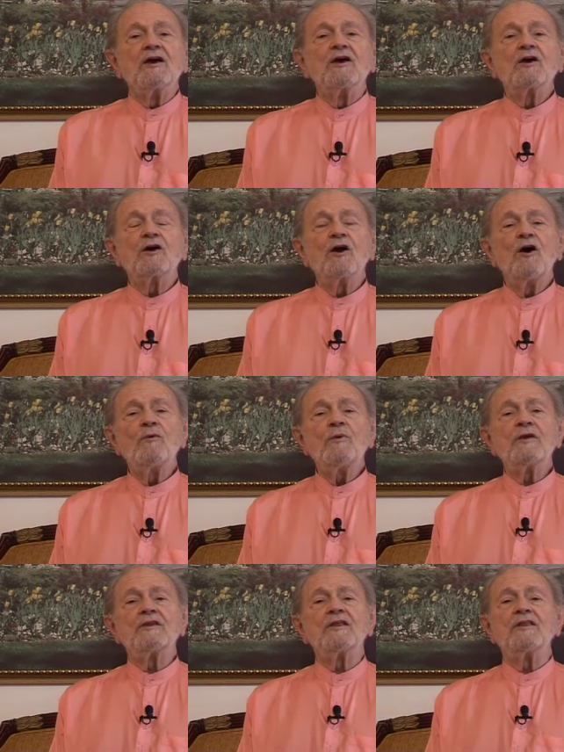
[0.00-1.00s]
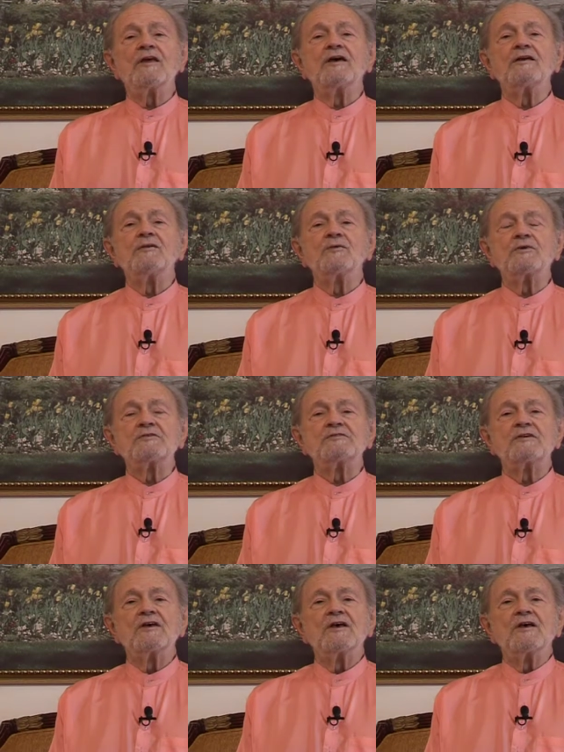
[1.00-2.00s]
Her comment at the end
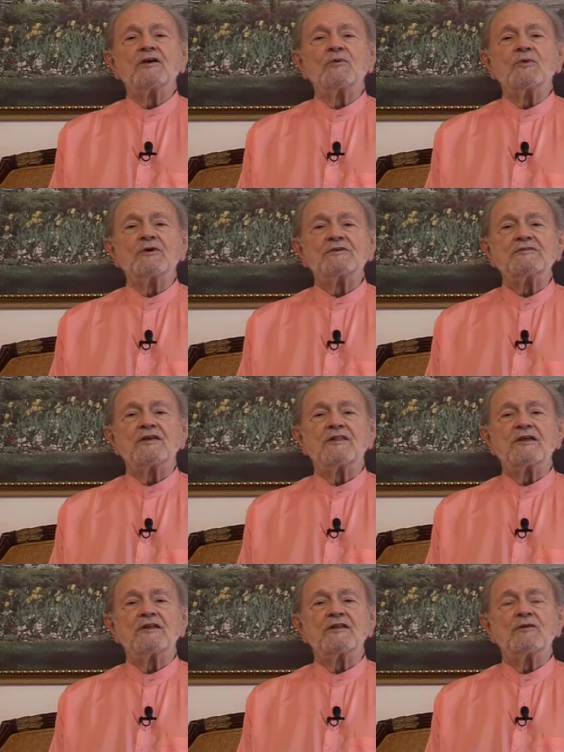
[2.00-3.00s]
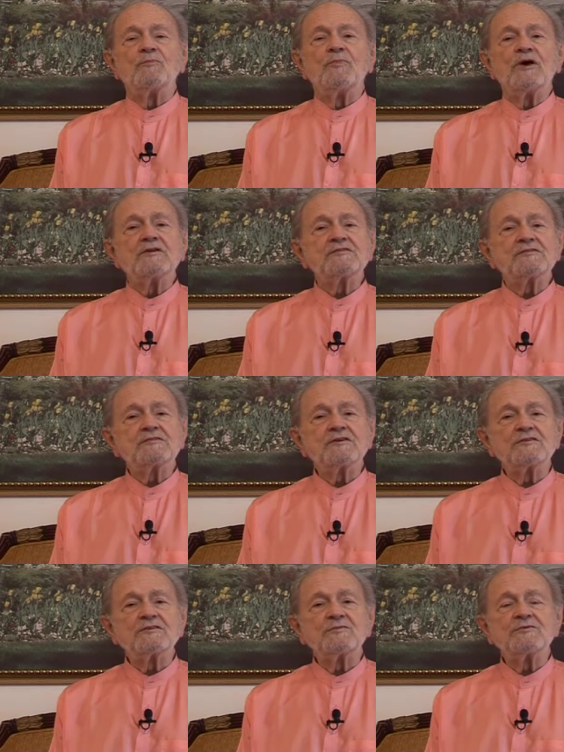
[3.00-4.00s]
was, was that the best
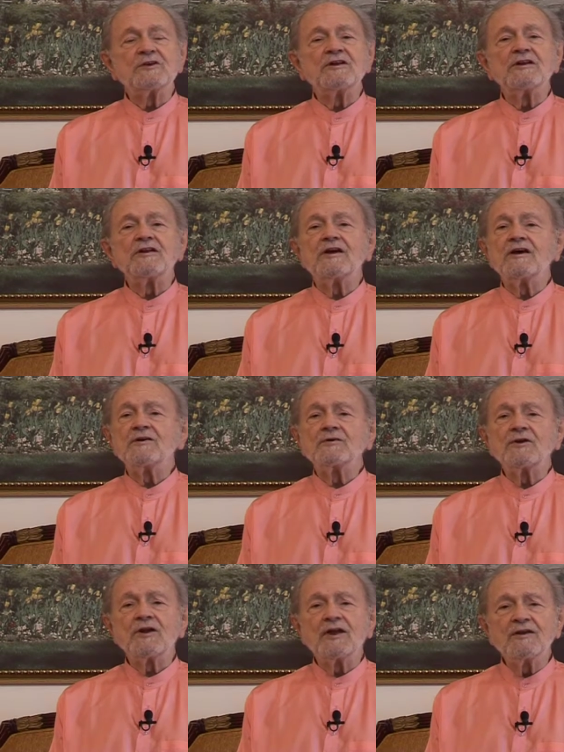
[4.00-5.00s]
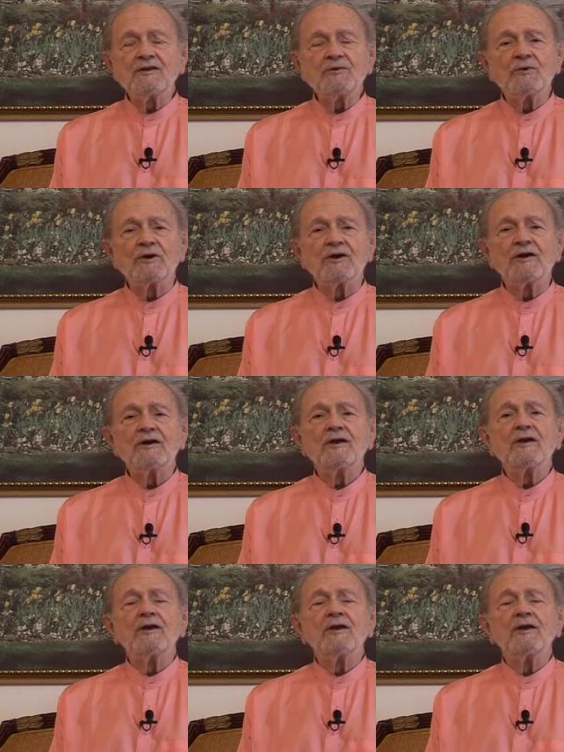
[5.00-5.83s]
system she'd encountered anywhere